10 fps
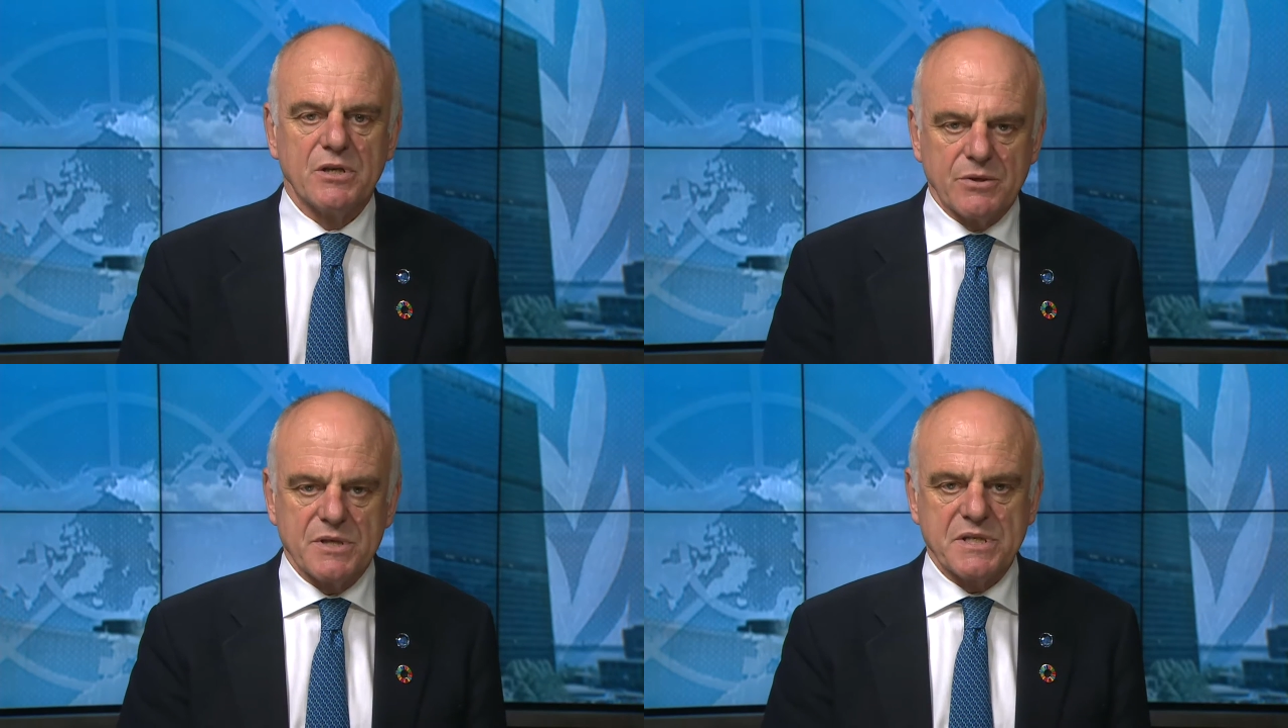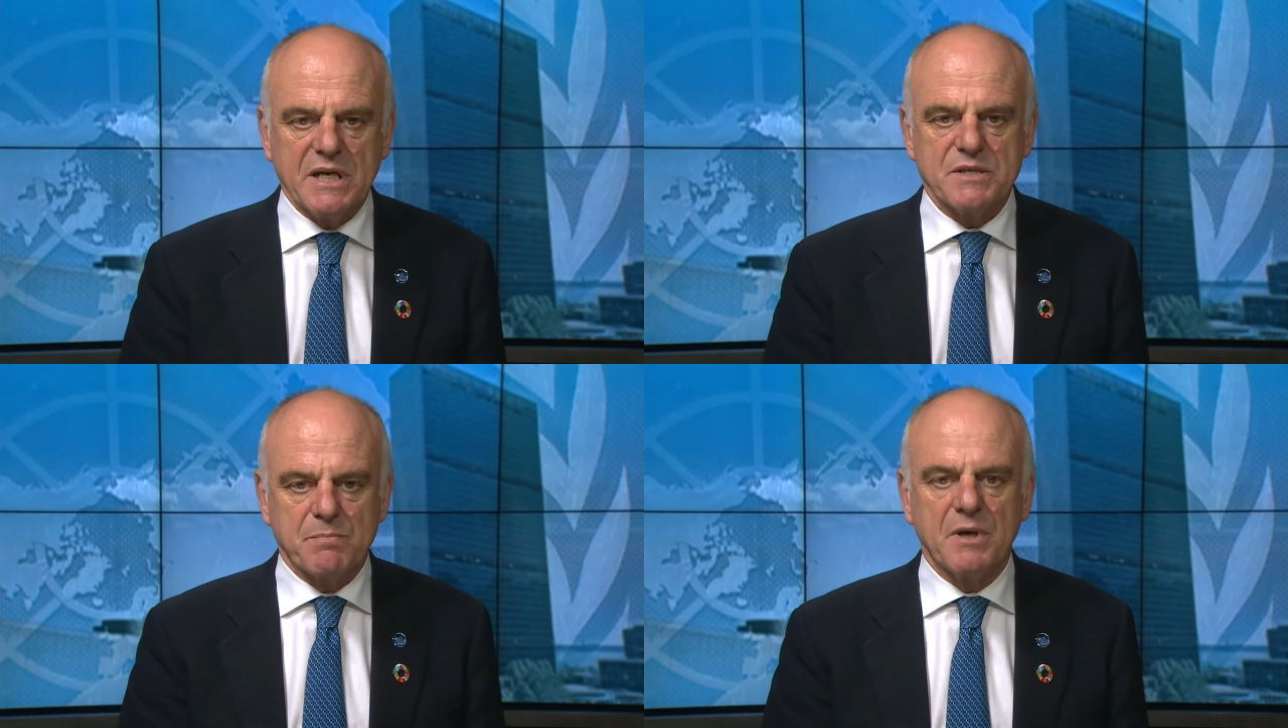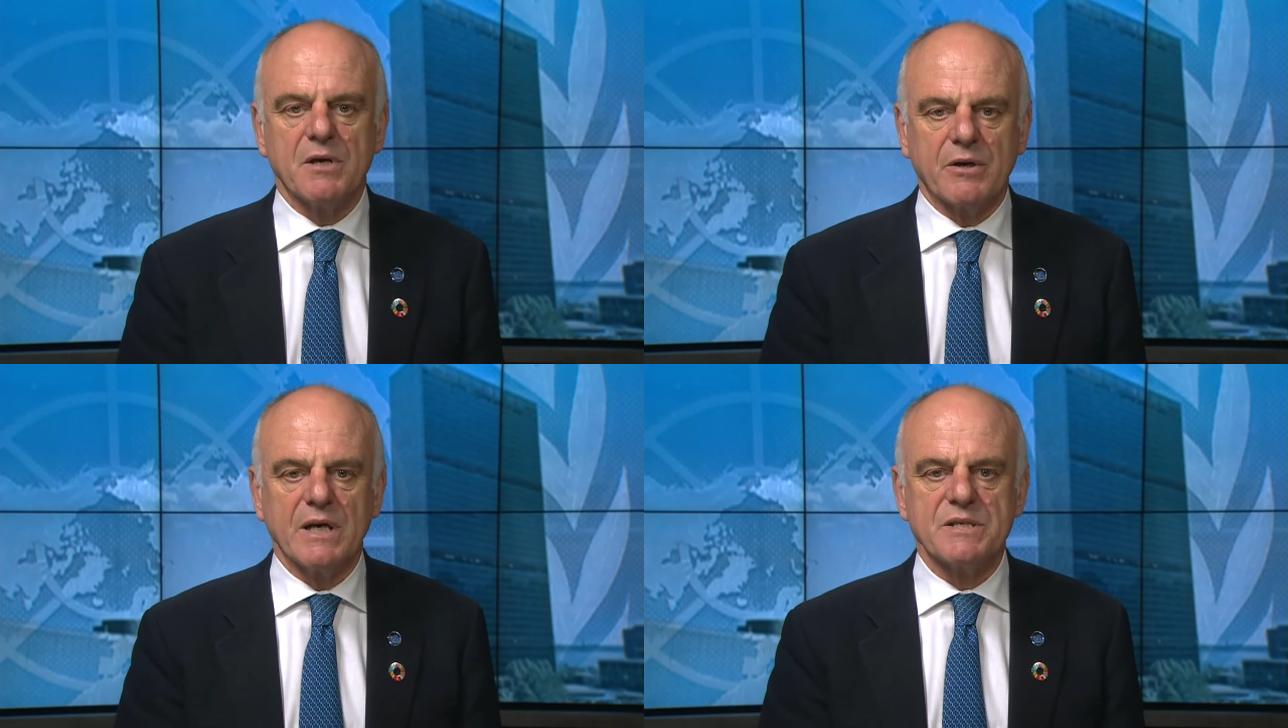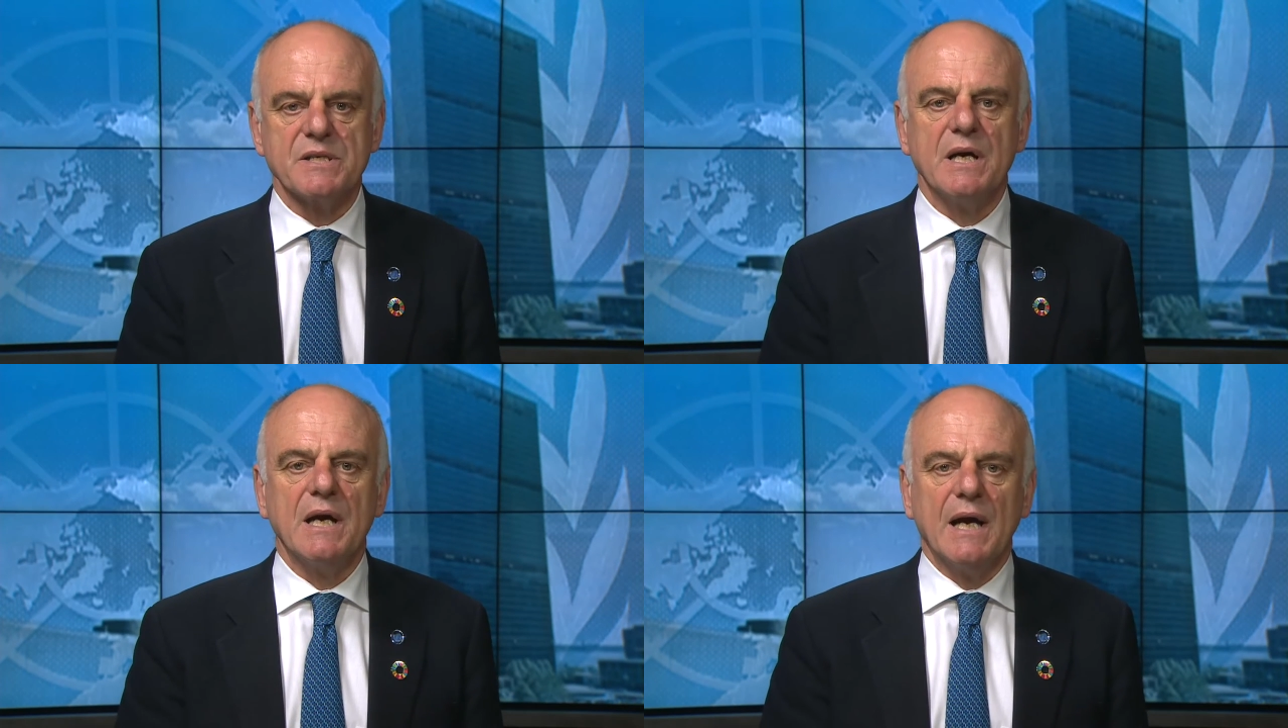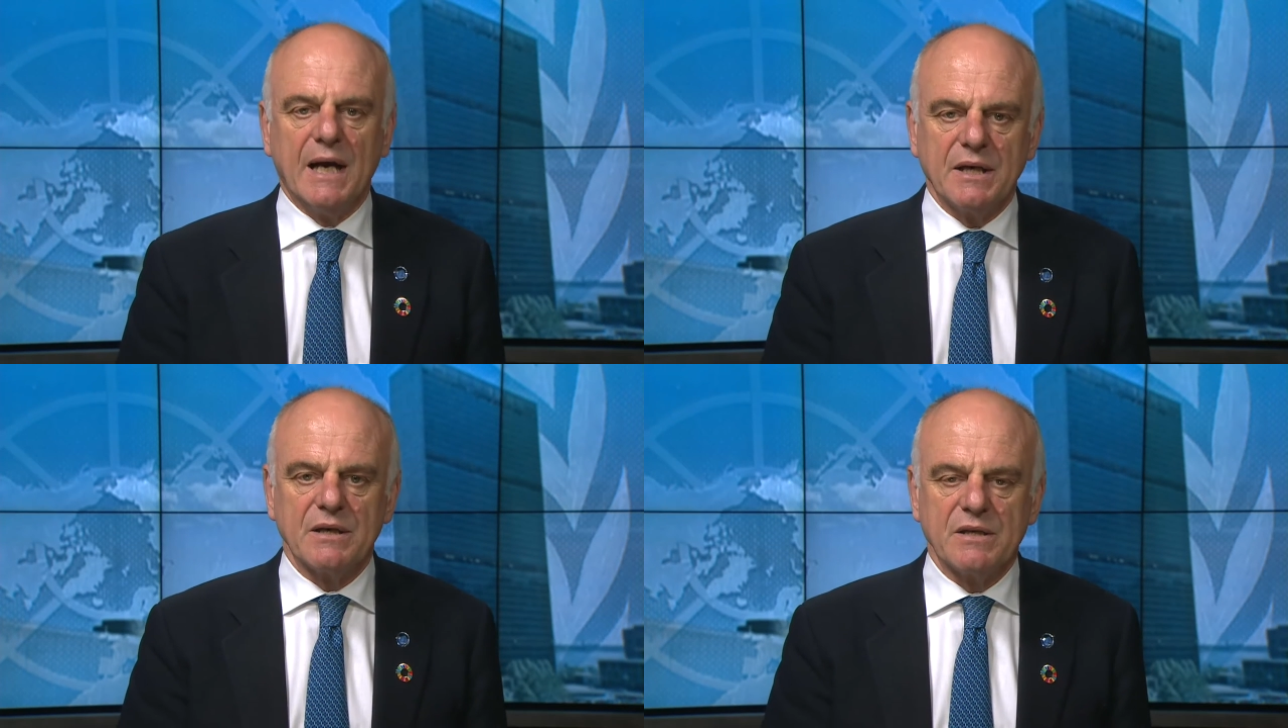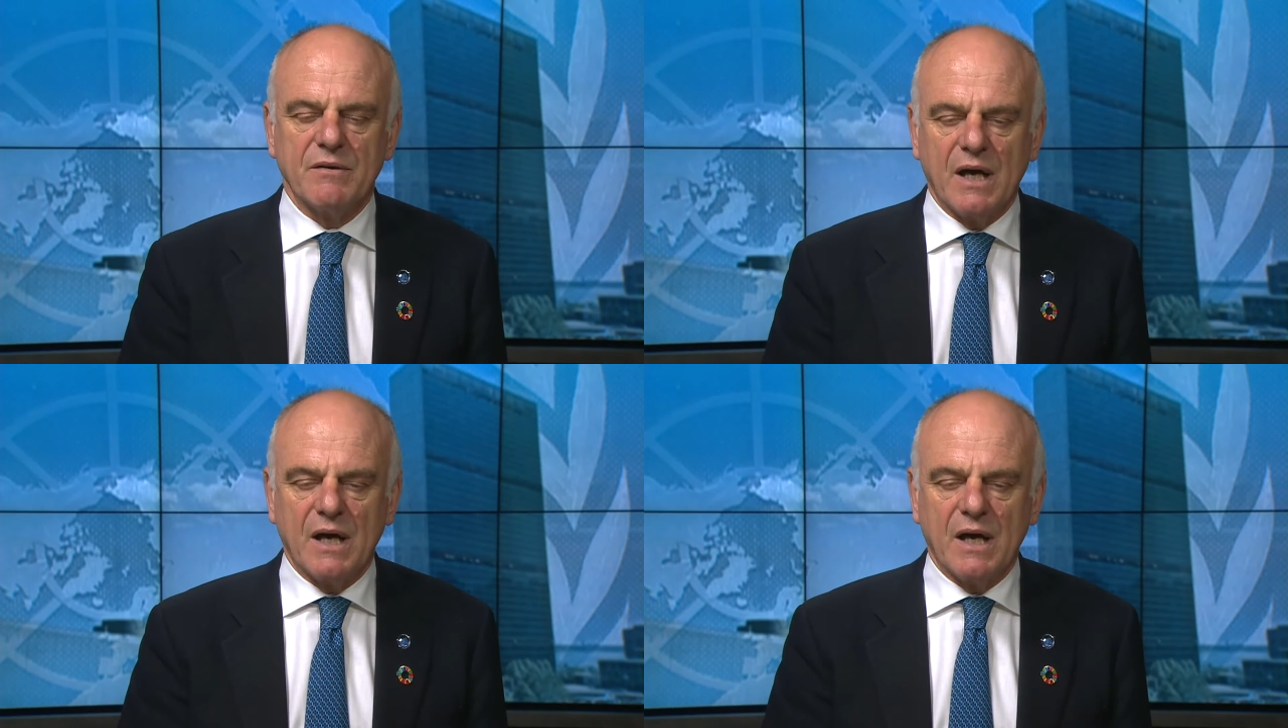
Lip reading: to assess progress and